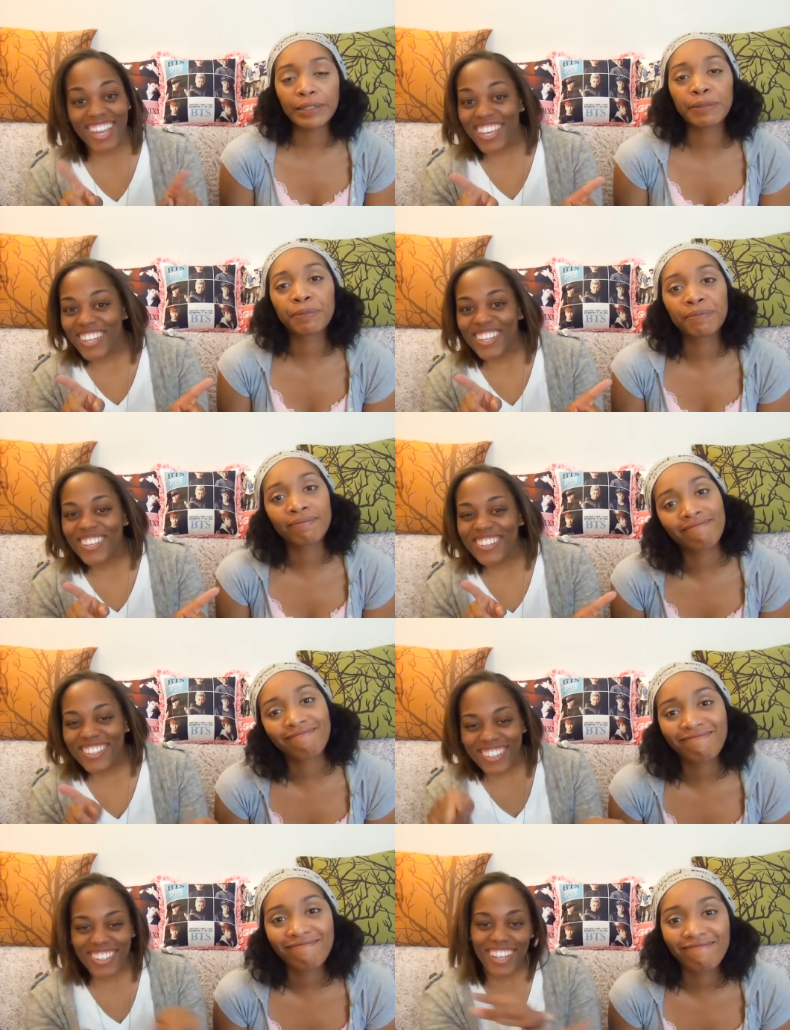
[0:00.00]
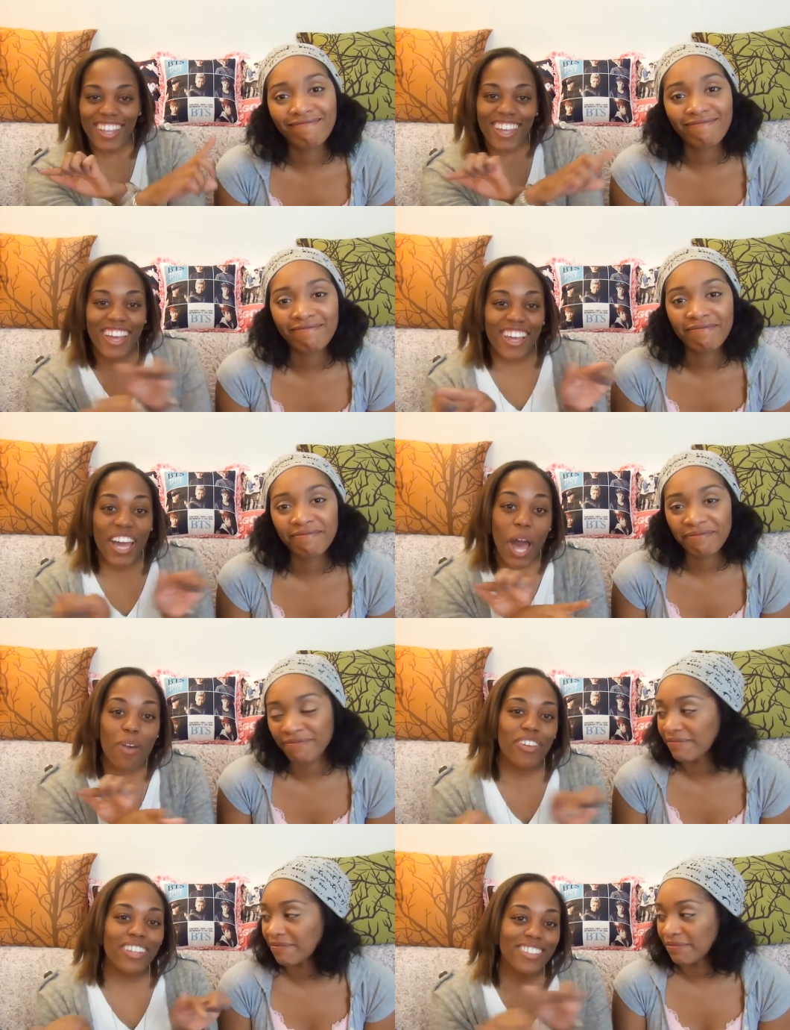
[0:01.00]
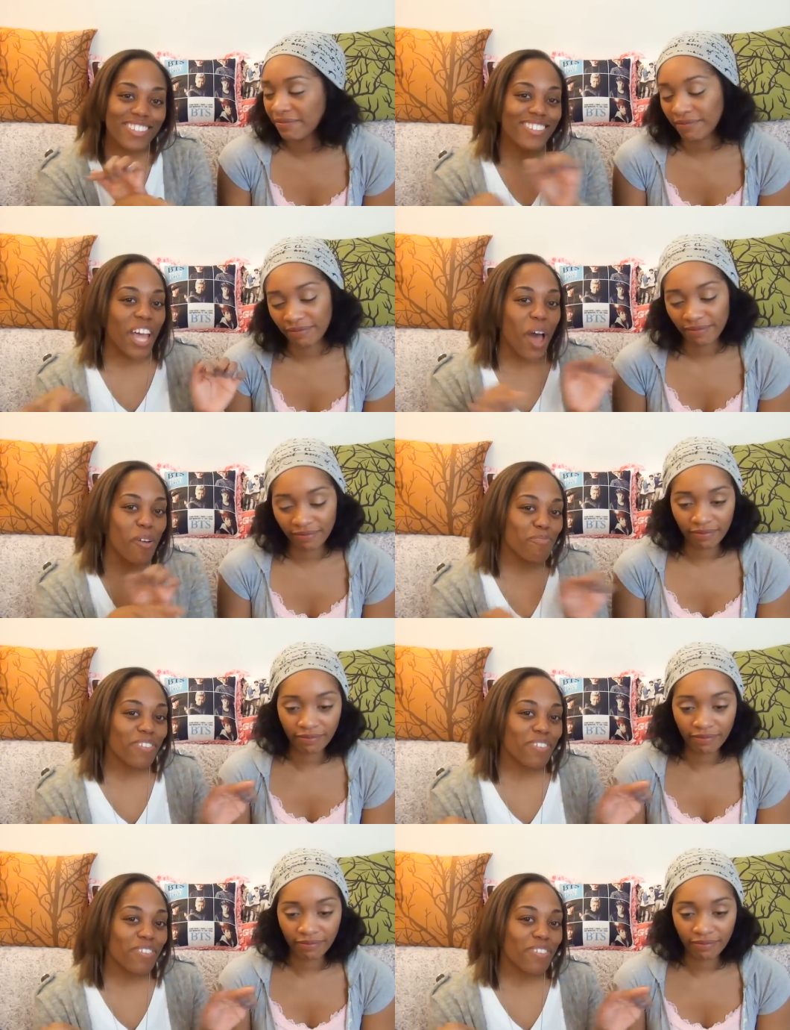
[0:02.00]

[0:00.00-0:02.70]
Speaker 1: it. Thank you. And comment down